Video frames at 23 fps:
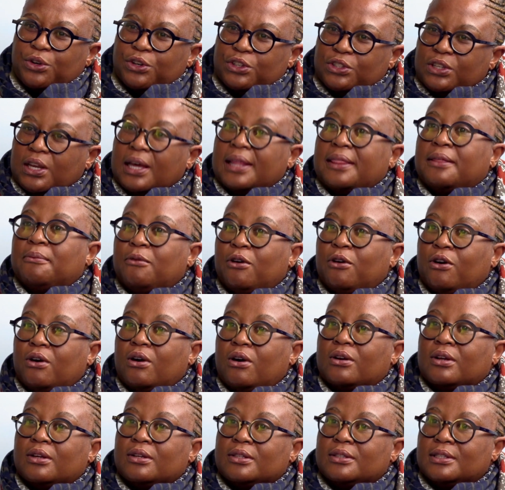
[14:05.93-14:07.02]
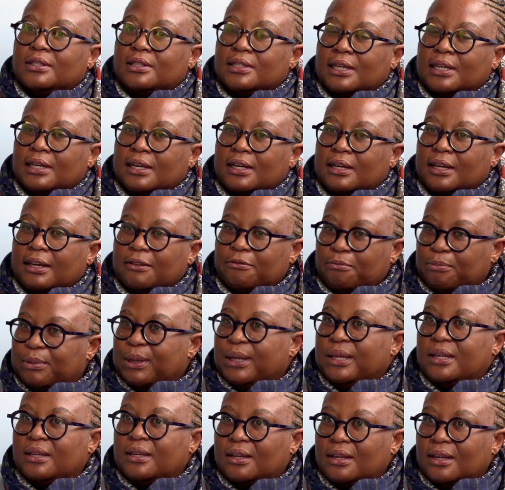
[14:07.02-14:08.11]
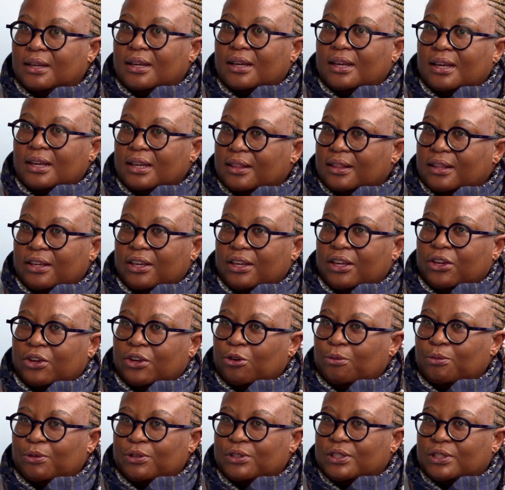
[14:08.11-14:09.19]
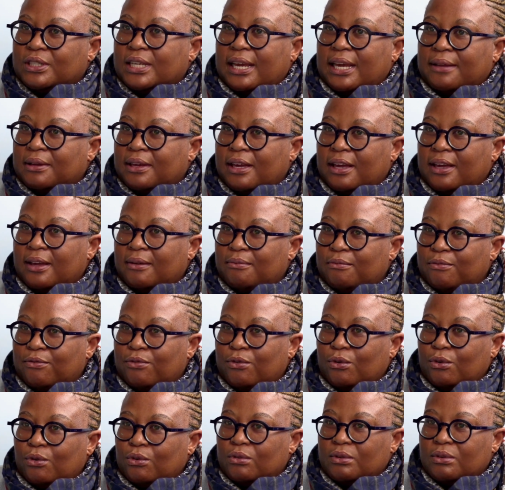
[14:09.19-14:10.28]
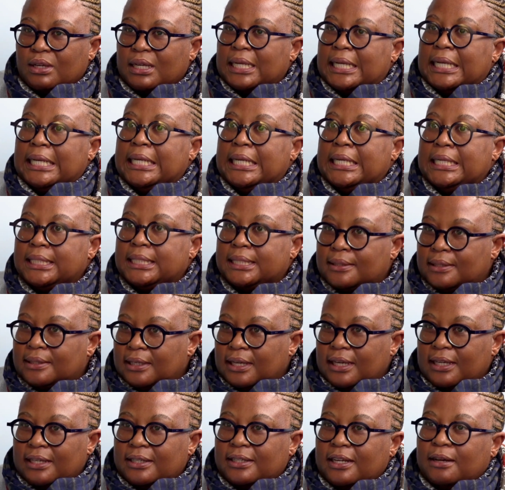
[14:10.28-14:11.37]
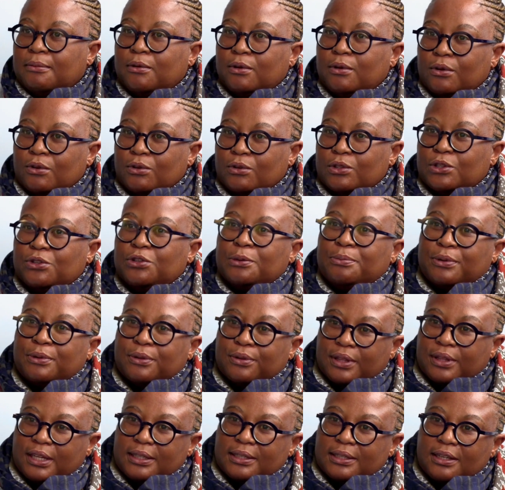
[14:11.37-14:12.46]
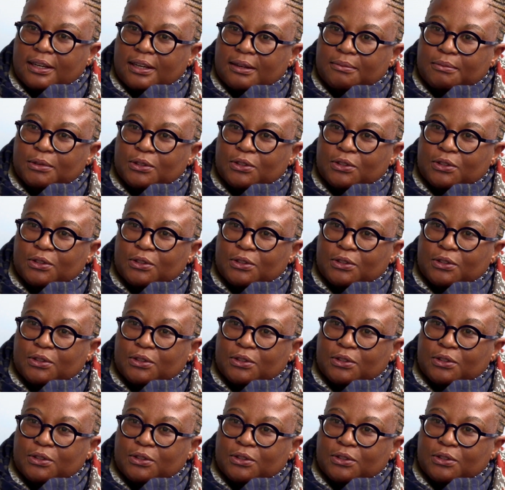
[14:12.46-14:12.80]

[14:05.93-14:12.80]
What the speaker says: Whereas other markets have been in the e-commerce game for at least double or triple that time.